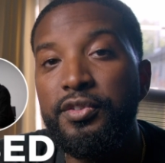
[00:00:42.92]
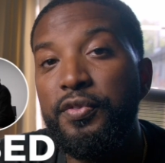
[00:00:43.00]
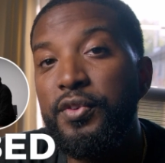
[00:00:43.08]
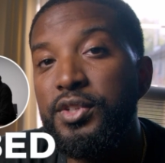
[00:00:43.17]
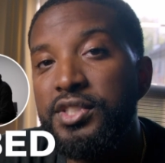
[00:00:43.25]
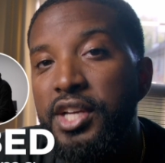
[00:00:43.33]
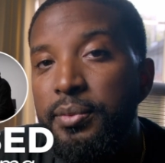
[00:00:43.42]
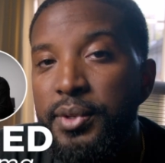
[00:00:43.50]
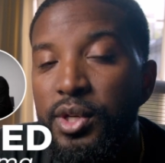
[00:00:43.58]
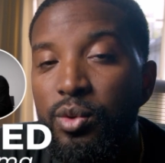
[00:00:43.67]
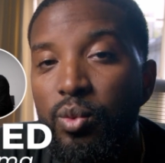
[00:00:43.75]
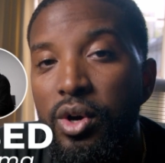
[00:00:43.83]
First time
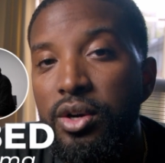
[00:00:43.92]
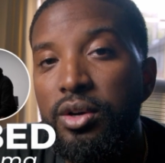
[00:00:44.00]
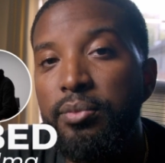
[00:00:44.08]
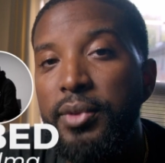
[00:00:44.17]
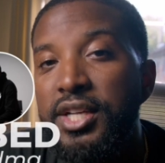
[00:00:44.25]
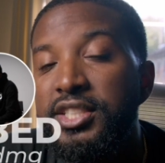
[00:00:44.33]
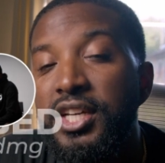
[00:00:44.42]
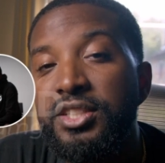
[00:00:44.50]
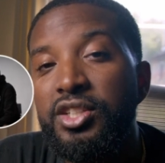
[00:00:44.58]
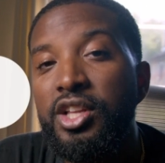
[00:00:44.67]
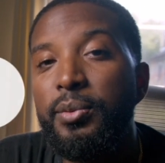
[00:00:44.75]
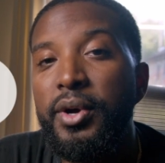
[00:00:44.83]
here, welcome. My channel
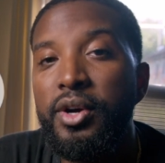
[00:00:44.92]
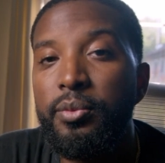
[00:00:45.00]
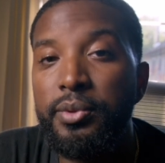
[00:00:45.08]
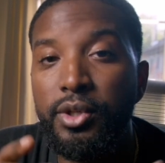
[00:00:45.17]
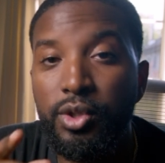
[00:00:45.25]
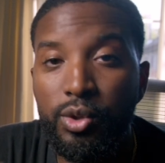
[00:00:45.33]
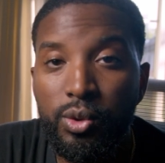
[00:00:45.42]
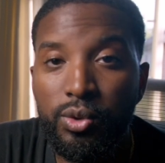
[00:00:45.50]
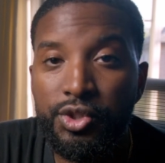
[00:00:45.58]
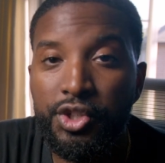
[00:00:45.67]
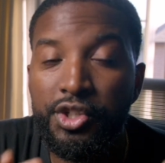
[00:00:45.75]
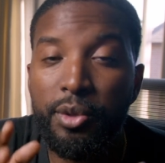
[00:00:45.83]
is all about helping you
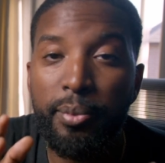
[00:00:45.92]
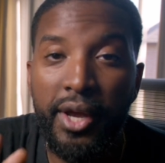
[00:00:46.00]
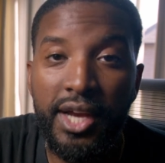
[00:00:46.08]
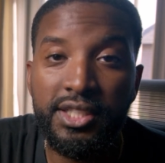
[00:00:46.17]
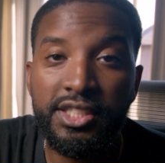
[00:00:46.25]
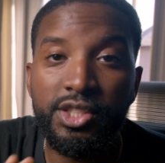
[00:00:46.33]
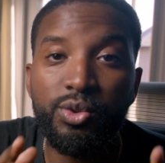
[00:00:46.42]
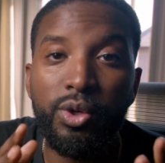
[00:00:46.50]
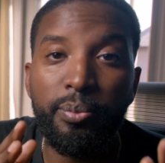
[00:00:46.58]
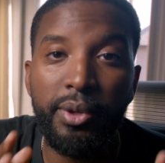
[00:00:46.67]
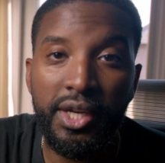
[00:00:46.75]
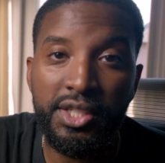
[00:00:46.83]
turn your passion into a
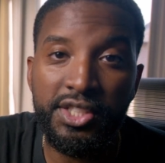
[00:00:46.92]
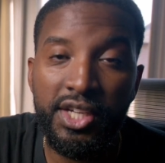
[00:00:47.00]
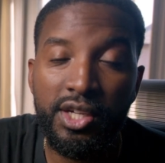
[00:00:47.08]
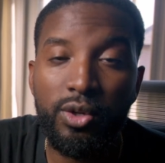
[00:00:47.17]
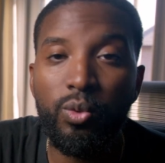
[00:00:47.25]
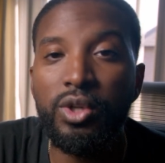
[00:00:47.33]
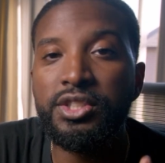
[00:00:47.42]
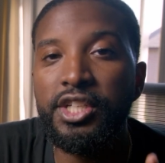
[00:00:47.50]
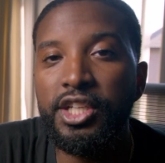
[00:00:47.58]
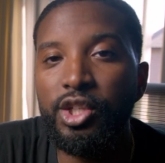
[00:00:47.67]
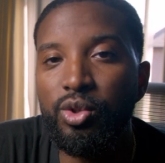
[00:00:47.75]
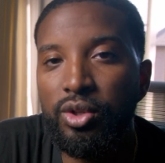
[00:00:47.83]
paycheck whilst
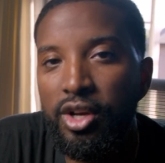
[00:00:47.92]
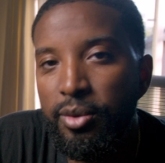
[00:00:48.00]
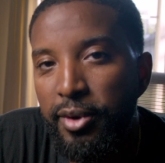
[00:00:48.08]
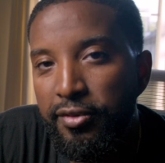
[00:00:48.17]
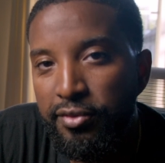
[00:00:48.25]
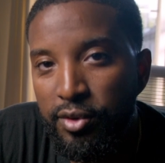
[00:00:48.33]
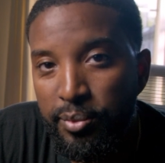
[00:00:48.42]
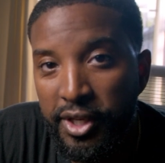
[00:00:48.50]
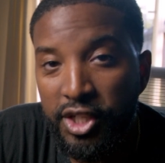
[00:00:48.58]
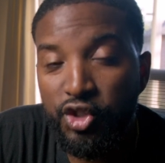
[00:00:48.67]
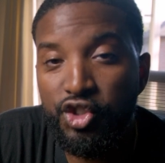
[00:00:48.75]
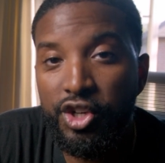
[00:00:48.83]
taking you along my
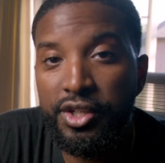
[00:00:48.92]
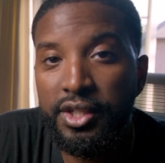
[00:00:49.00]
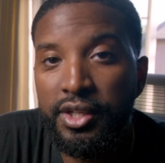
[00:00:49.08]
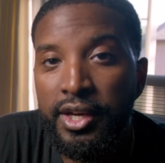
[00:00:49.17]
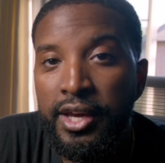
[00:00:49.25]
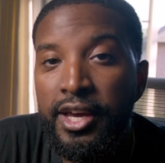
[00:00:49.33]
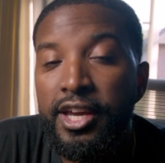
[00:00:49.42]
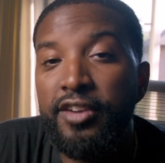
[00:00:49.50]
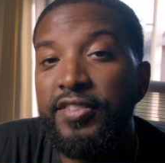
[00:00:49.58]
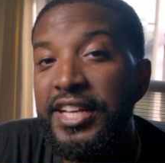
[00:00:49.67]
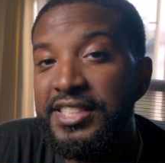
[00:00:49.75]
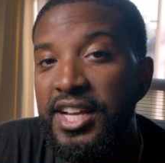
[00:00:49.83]
filmmaking journey.
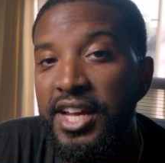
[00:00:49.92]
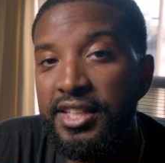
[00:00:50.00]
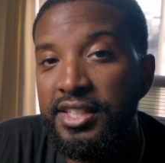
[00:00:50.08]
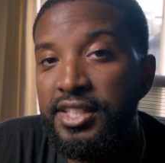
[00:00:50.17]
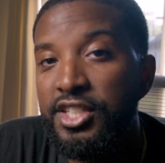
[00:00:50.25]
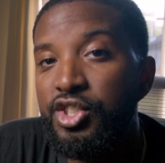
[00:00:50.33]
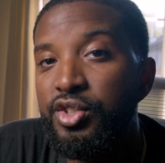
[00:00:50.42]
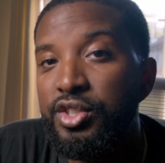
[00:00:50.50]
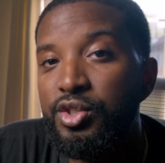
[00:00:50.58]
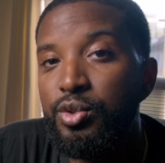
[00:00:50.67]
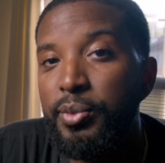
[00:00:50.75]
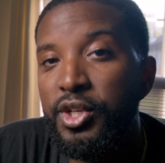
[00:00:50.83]
If that's the kind of thing that you're
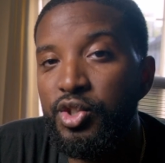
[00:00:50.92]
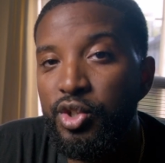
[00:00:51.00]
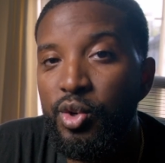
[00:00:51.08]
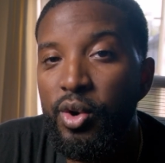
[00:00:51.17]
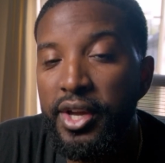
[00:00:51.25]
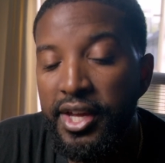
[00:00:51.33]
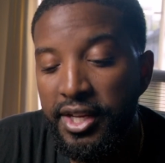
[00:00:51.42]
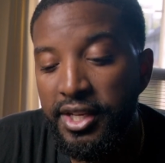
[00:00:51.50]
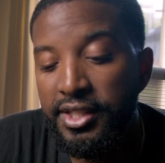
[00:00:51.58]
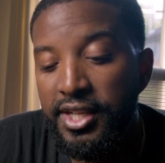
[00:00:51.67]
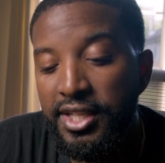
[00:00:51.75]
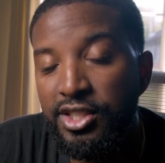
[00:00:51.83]
into, make sure you go ahead and
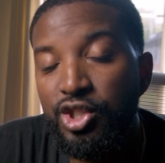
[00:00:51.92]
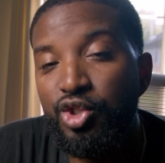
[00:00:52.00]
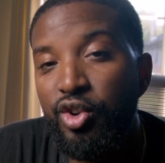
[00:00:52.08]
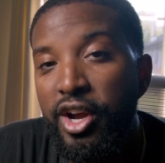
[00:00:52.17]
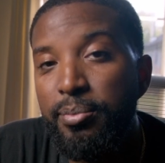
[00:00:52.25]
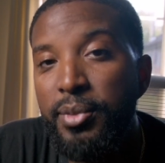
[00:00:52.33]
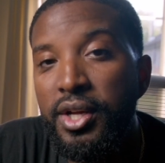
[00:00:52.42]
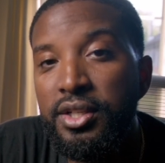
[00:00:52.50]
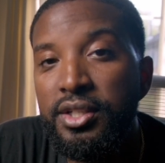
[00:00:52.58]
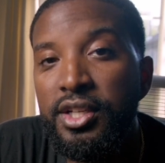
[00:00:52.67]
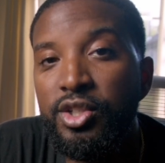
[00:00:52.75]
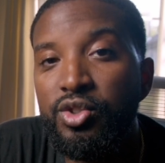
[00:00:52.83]
hit that subscribe
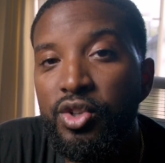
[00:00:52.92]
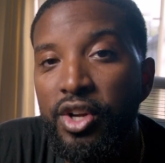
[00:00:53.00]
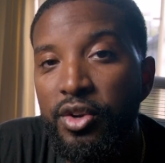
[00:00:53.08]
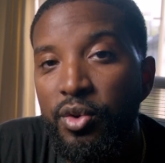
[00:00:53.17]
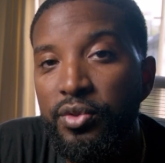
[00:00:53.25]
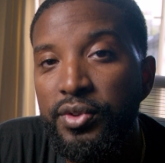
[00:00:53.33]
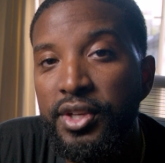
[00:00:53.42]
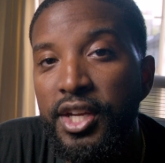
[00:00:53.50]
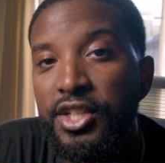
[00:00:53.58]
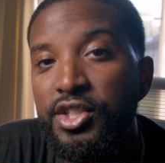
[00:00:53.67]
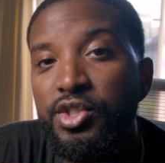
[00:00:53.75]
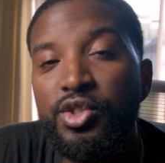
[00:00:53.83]
button and you turn on
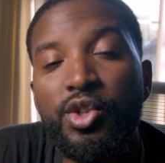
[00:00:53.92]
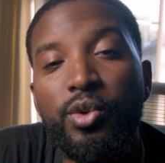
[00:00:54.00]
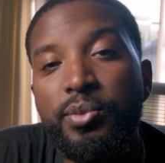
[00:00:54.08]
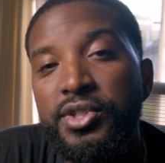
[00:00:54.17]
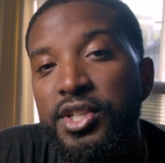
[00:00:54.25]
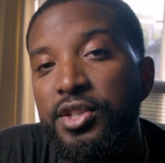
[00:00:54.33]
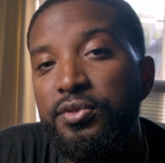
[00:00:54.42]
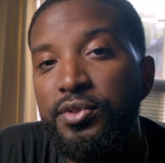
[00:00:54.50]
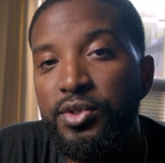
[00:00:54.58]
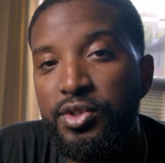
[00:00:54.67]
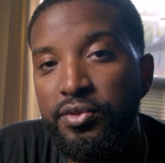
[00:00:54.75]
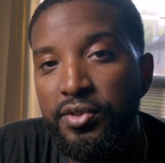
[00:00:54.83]
notifications so you don't miss any
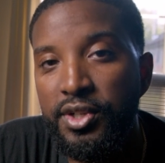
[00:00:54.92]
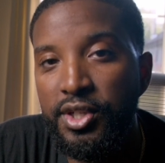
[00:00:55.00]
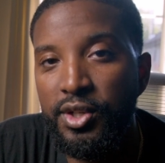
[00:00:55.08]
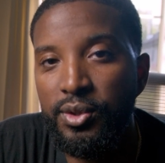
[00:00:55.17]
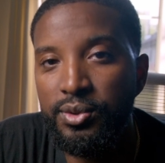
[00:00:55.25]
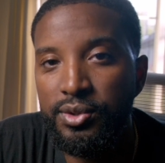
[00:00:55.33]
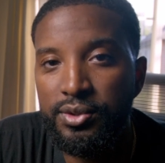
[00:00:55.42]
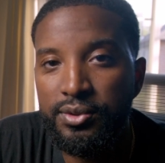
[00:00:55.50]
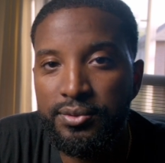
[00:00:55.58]
future videos.